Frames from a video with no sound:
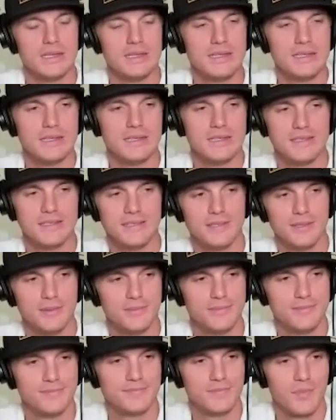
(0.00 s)

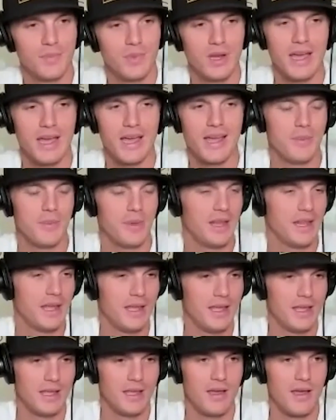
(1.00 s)
Um, but I, I mean,
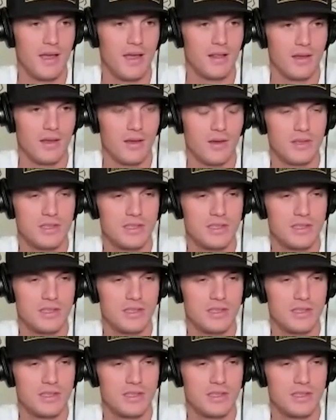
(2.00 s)
I don't know.